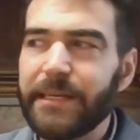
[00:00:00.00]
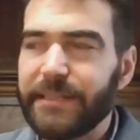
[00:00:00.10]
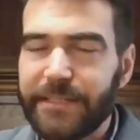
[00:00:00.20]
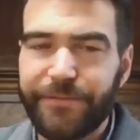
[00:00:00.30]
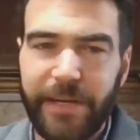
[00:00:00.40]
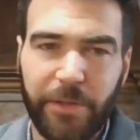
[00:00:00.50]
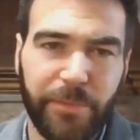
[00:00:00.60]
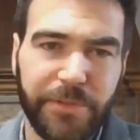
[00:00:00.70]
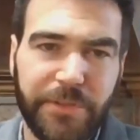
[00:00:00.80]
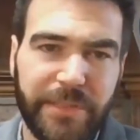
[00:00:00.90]
that's
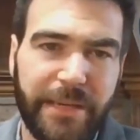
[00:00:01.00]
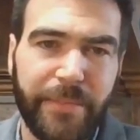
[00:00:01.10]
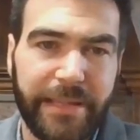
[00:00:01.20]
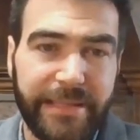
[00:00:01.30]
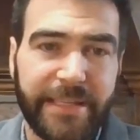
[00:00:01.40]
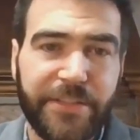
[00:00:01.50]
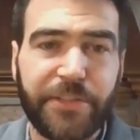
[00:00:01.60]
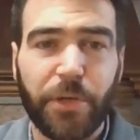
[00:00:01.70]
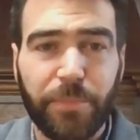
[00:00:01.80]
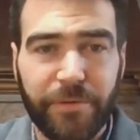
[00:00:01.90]
valuable to them and gets
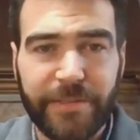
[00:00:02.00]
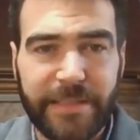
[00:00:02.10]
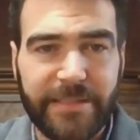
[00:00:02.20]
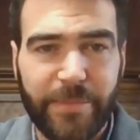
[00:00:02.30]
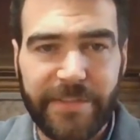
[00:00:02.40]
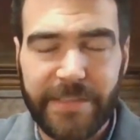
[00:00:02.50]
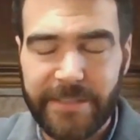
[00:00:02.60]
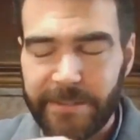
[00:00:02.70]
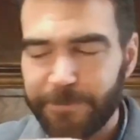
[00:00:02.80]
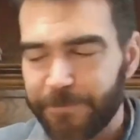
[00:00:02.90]
you profit as a
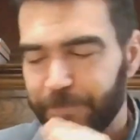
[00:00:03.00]
business.